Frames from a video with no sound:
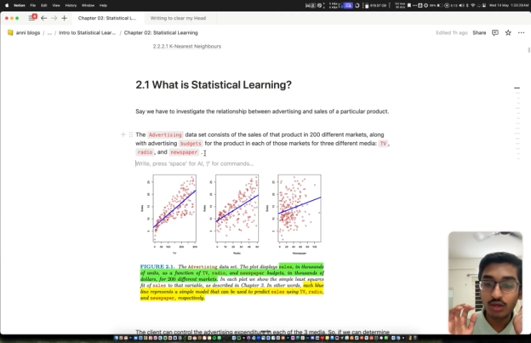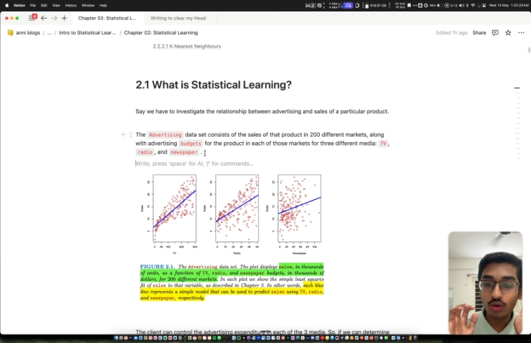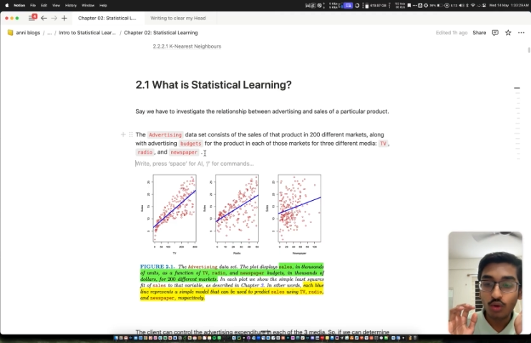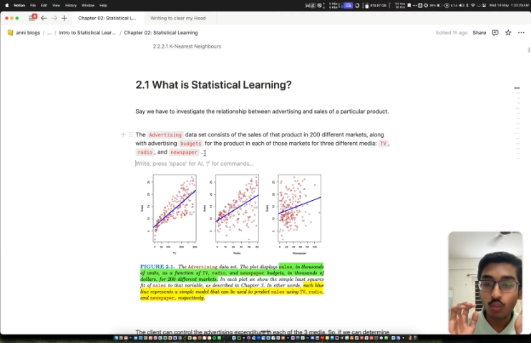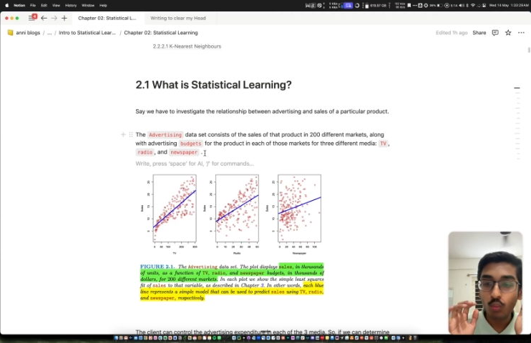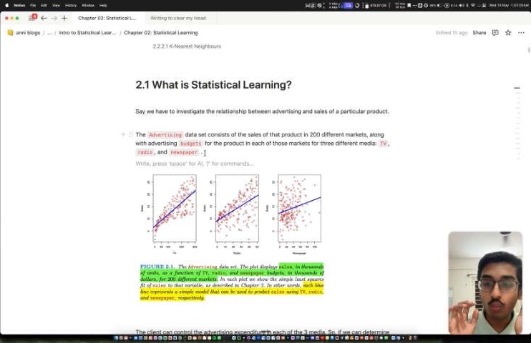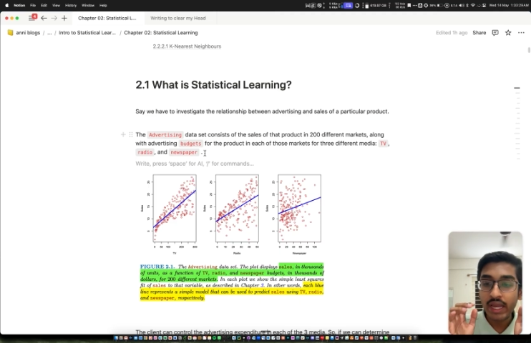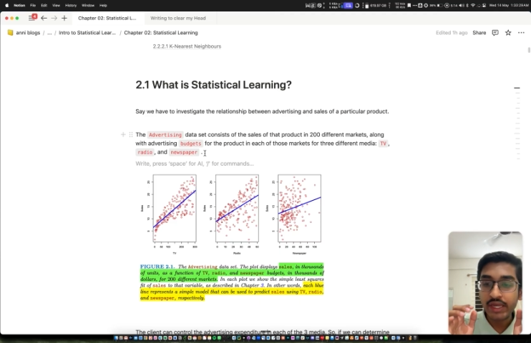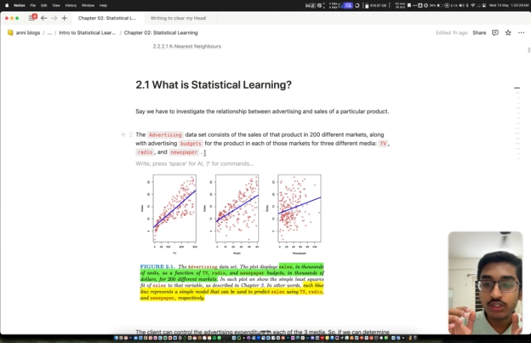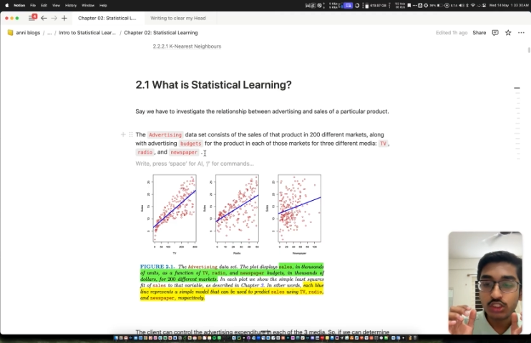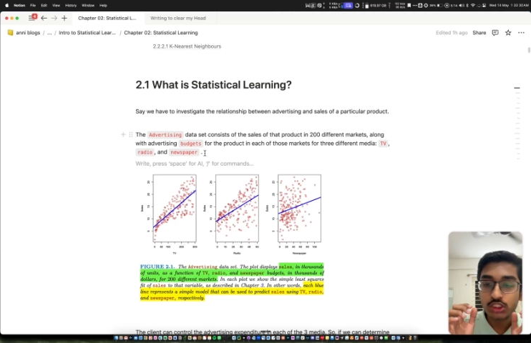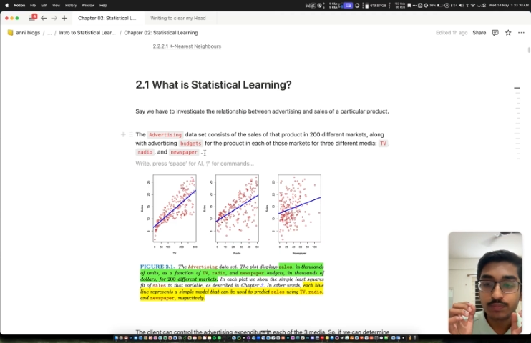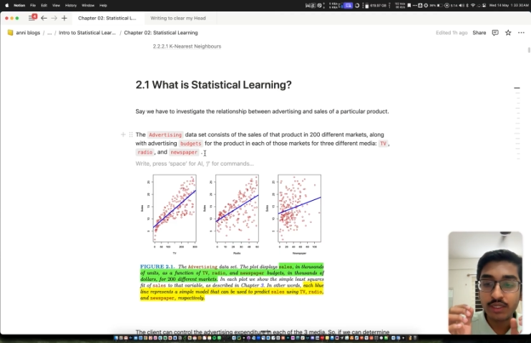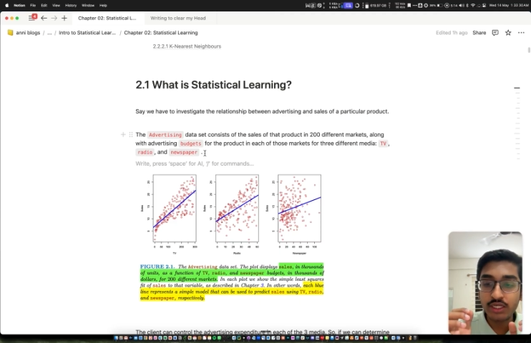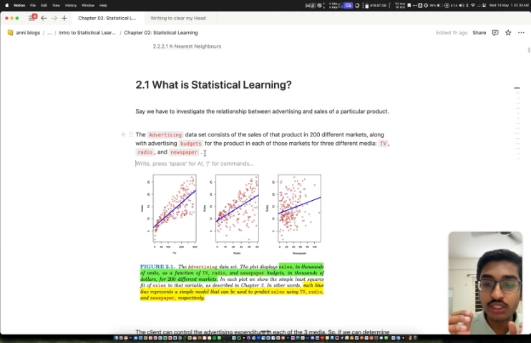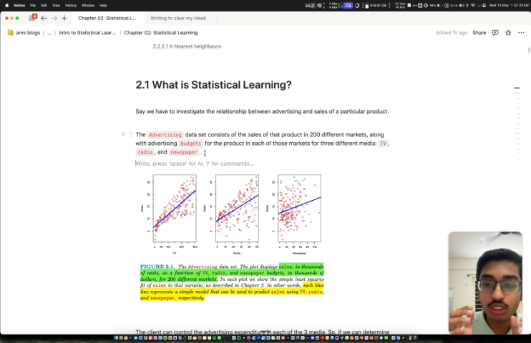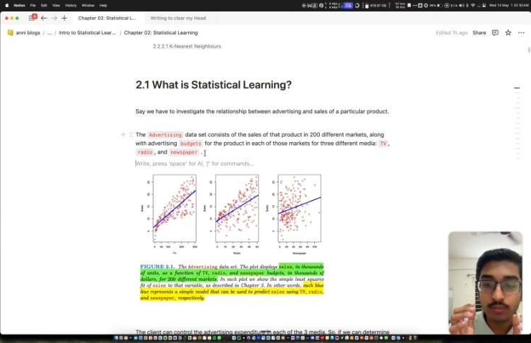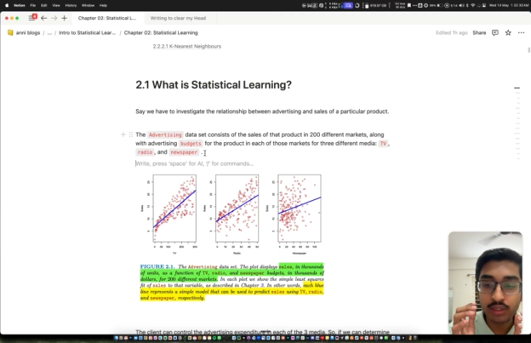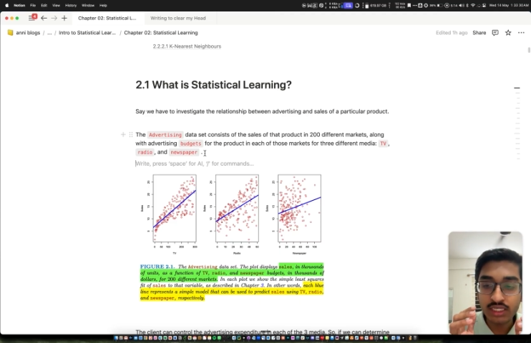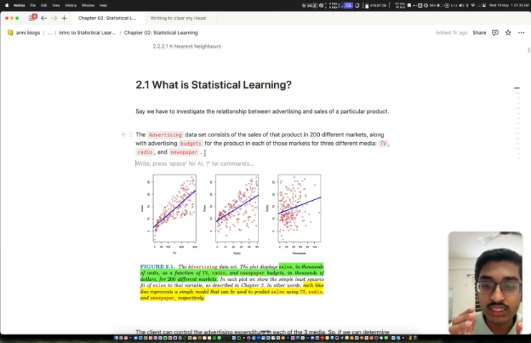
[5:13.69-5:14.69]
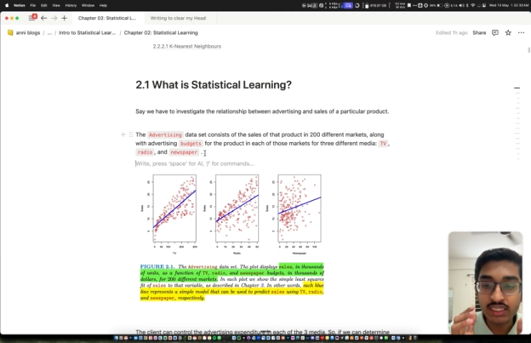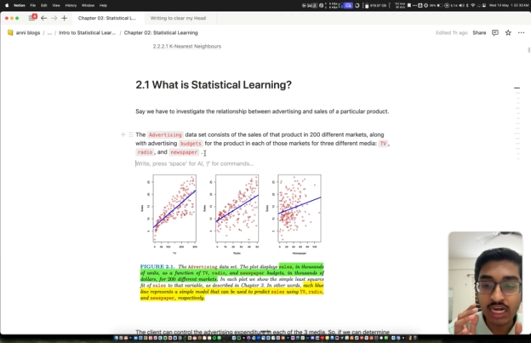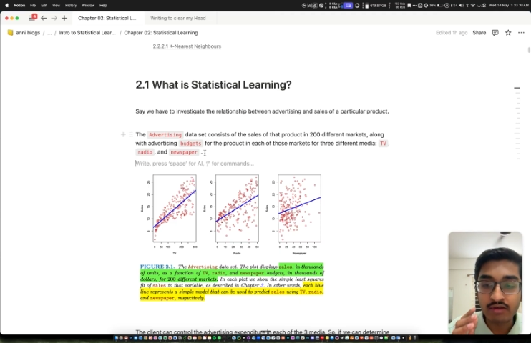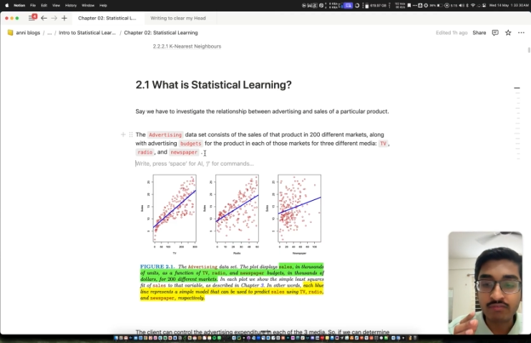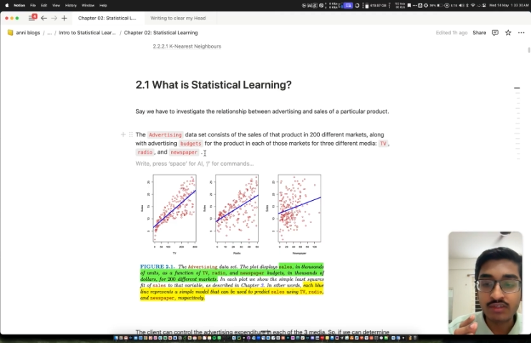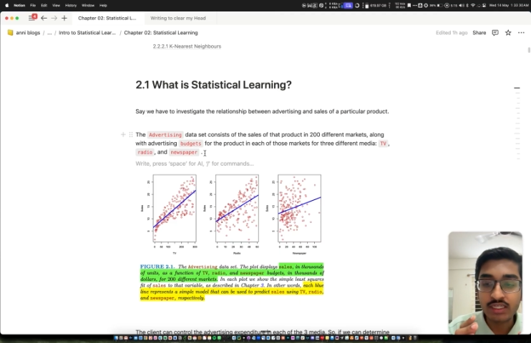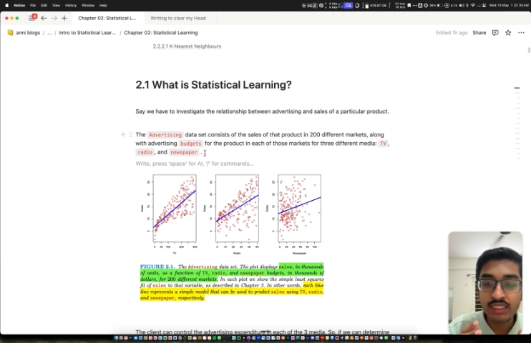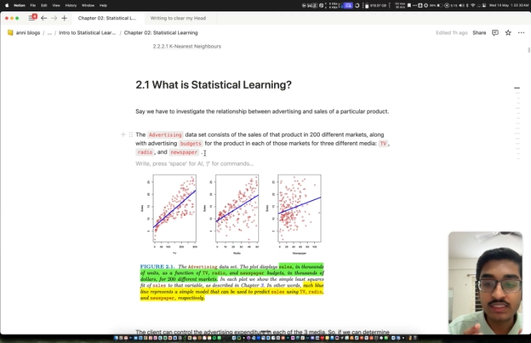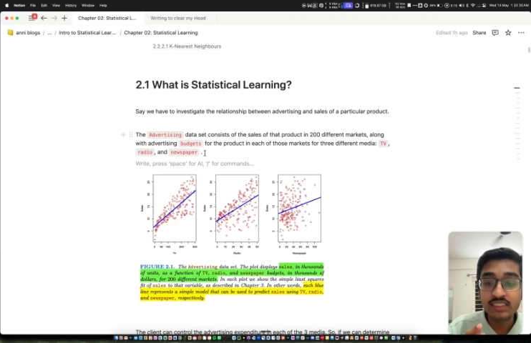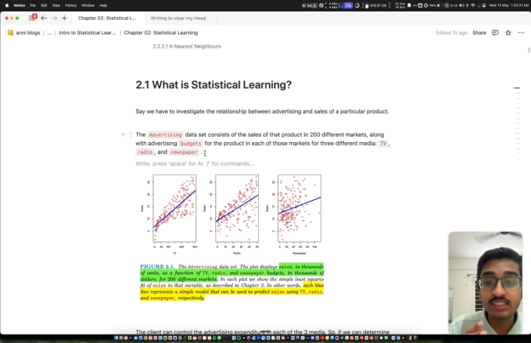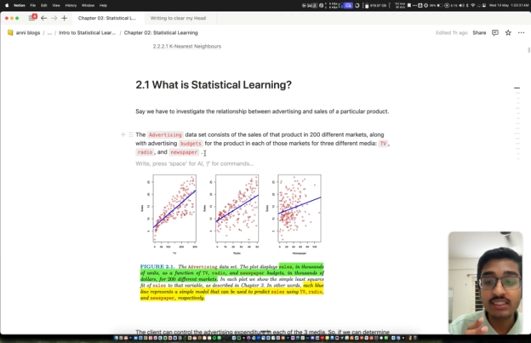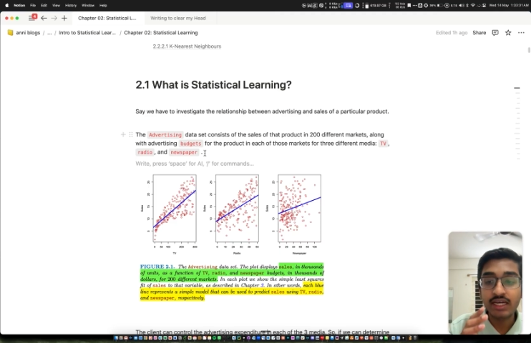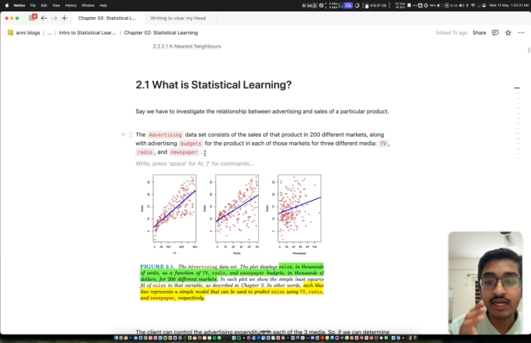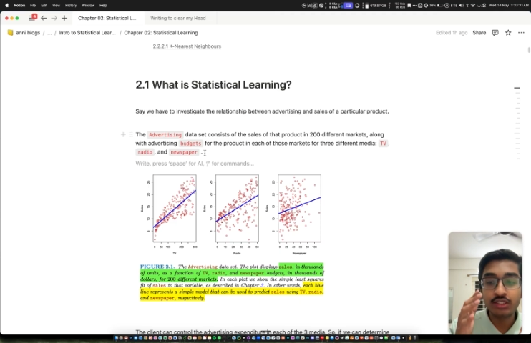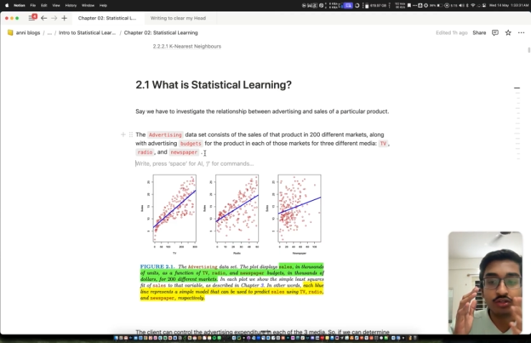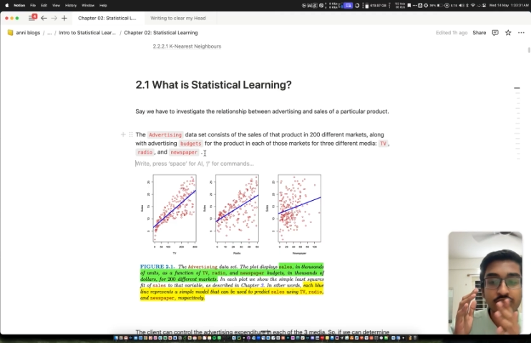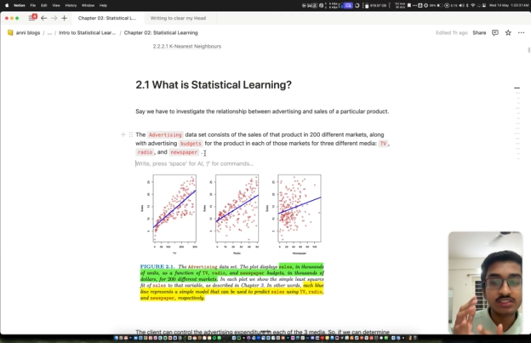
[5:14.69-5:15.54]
where you spend your money advertising and your